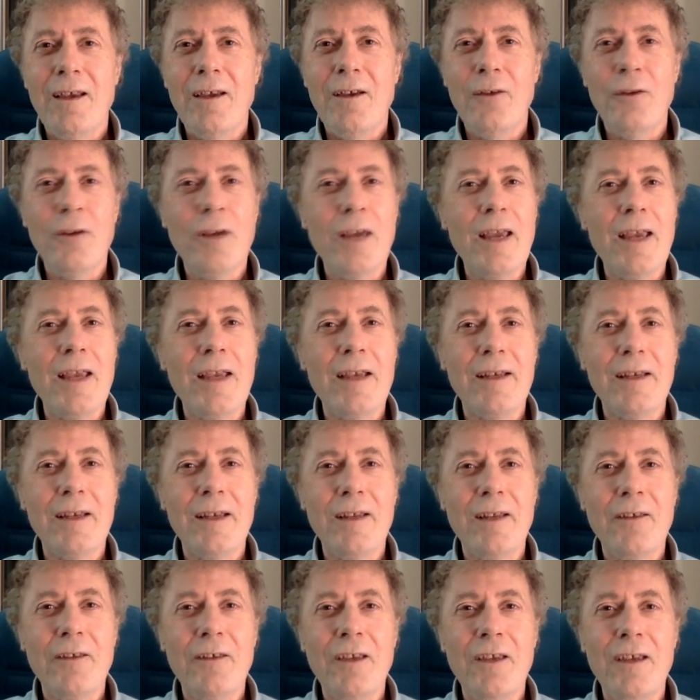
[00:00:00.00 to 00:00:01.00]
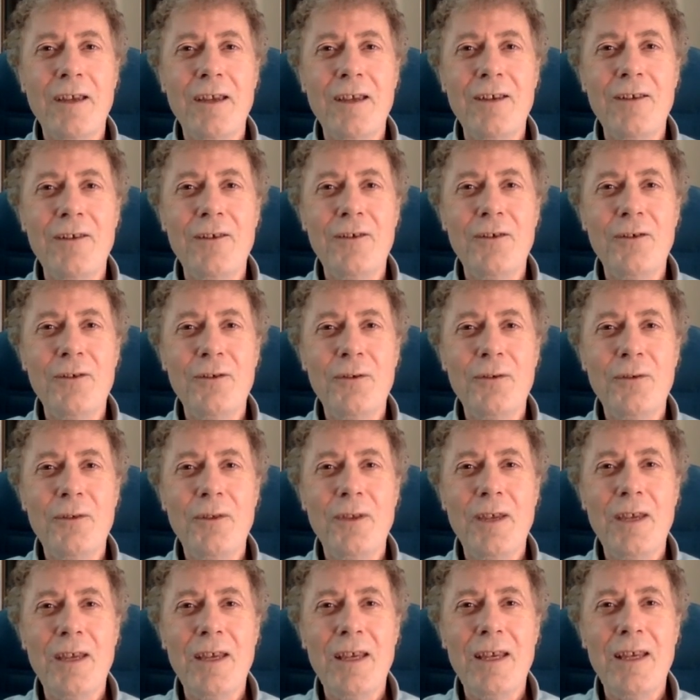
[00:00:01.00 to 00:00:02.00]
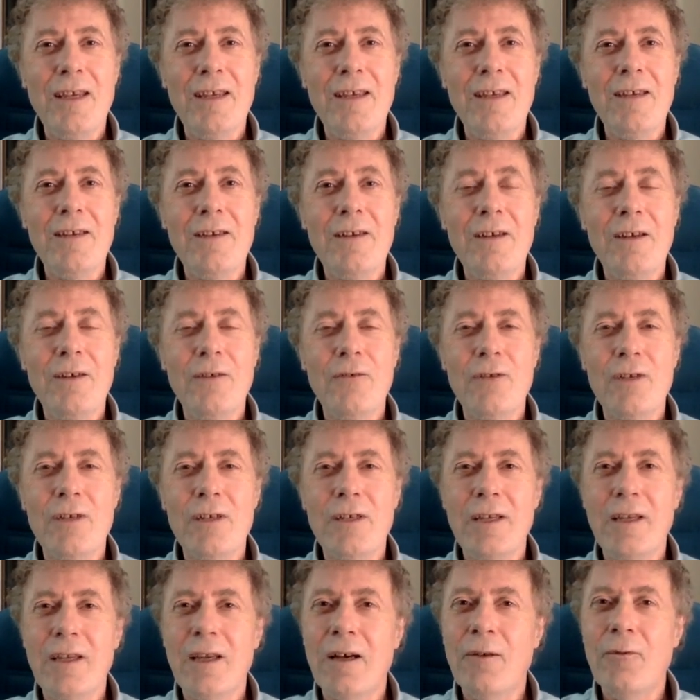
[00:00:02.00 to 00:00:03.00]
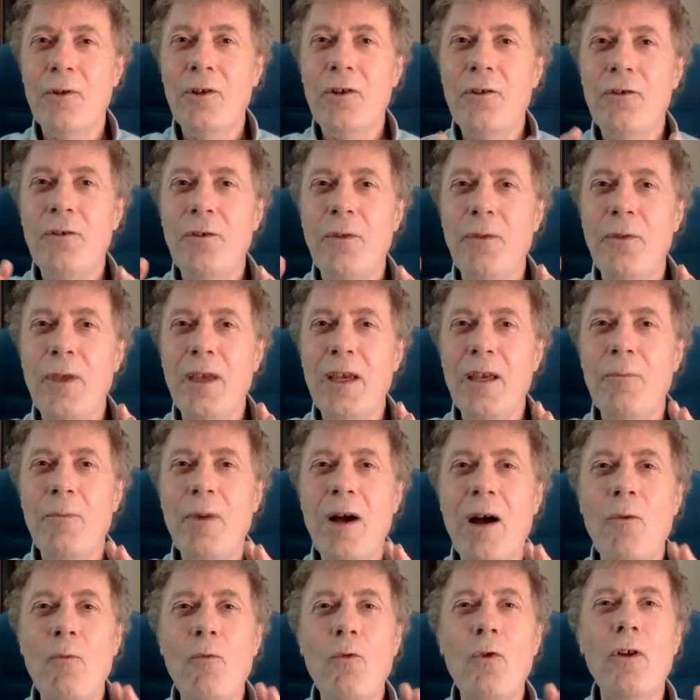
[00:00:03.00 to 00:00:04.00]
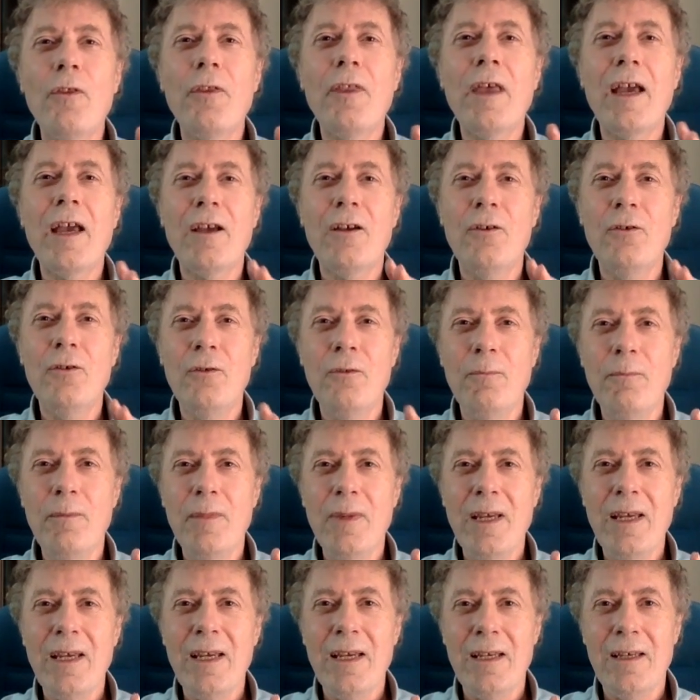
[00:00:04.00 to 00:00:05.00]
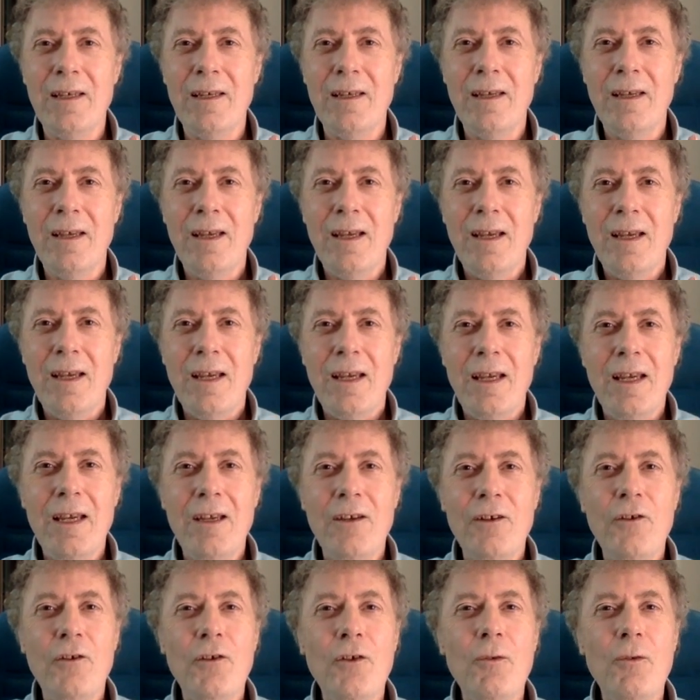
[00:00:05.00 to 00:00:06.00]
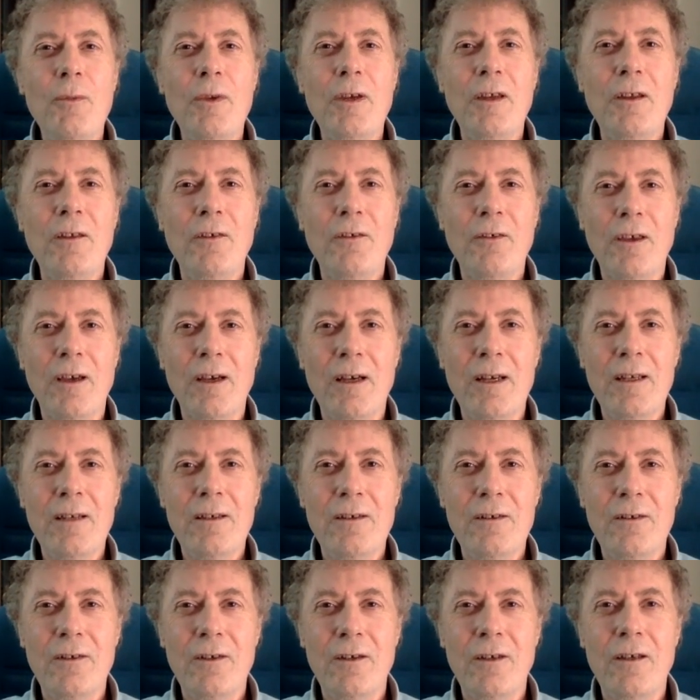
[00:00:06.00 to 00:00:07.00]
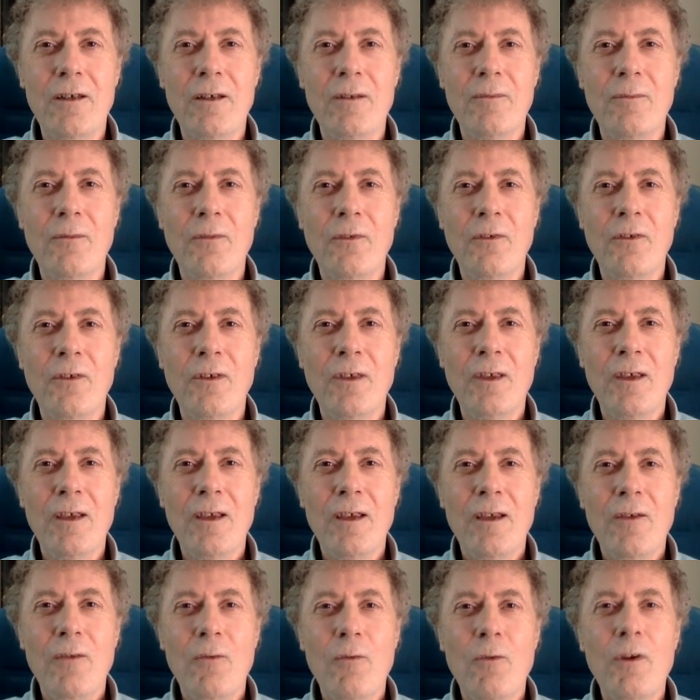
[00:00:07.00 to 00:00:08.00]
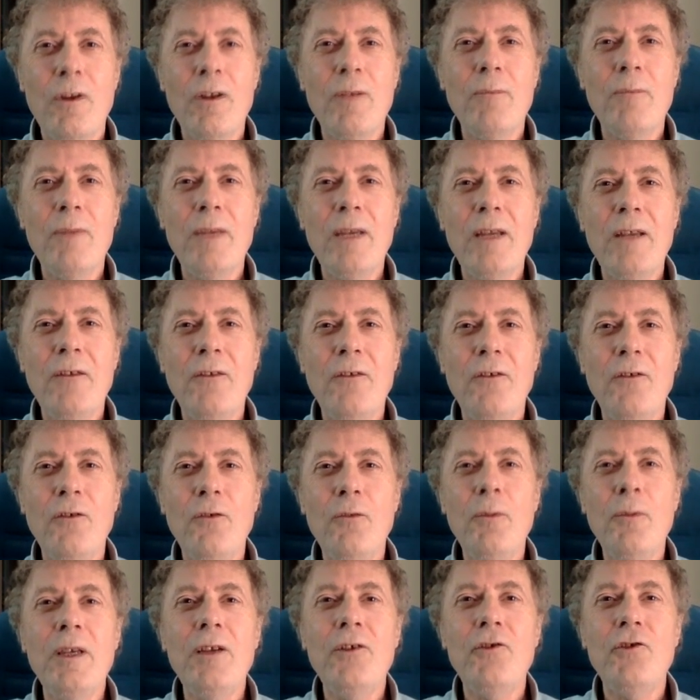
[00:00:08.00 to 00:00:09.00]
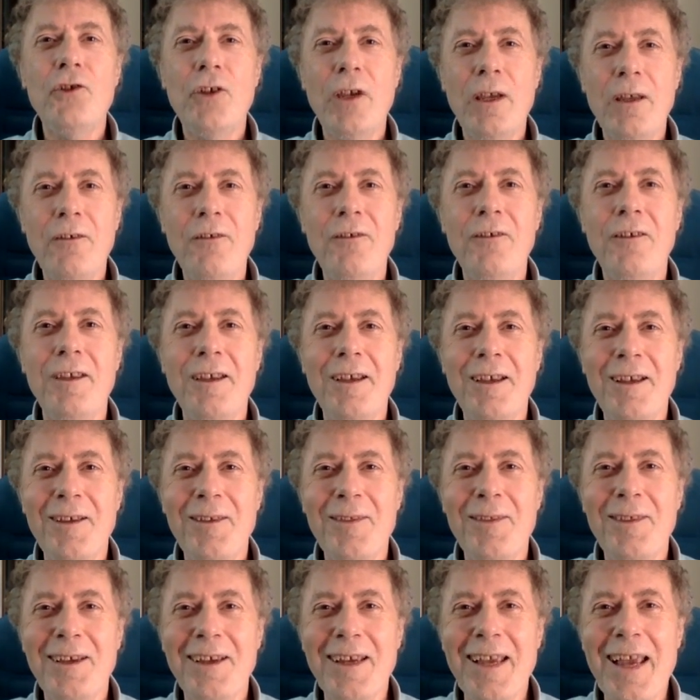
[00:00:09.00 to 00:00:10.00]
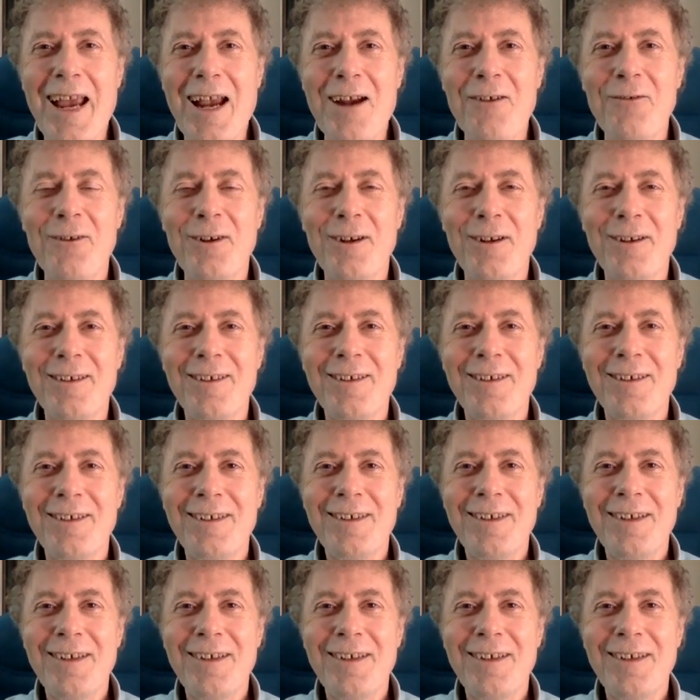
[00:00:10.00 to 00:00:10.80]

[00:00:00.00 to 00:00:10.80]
Okay, let's get into the nitty gritty. I want you to think about what that could mean in human design terms what it means to be chasing the carrot?